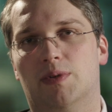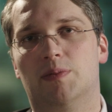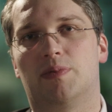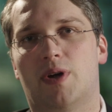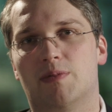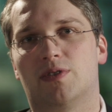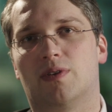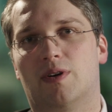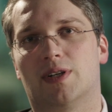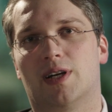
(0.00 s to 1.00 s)
We promise
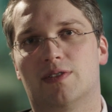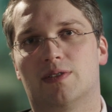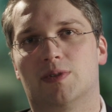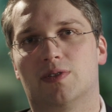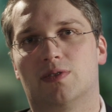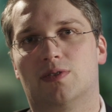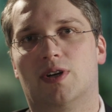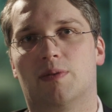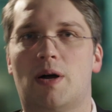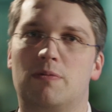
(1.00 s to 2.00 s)
to our customers to
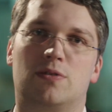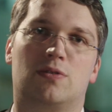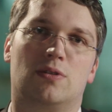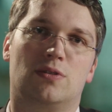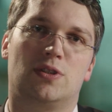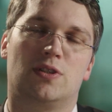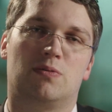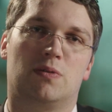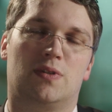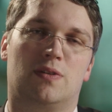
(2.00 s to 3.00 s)
come up with
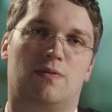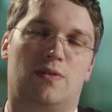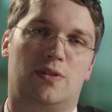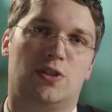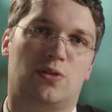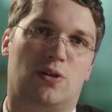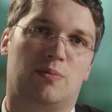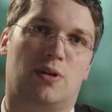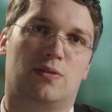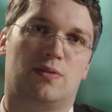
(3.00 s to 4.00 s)
solutions within a very short
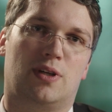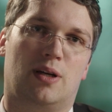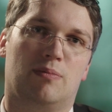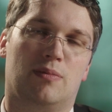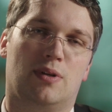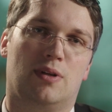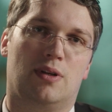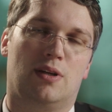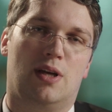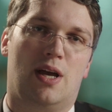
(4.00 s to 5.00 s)
amount of time.
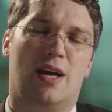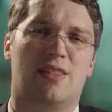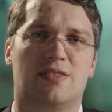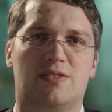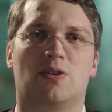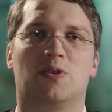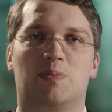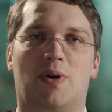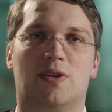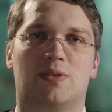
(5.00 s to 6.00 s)
And this is
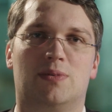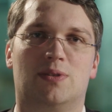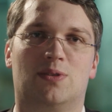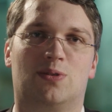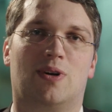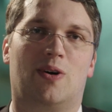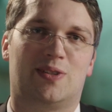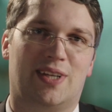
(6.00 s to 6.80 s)
only possible due to our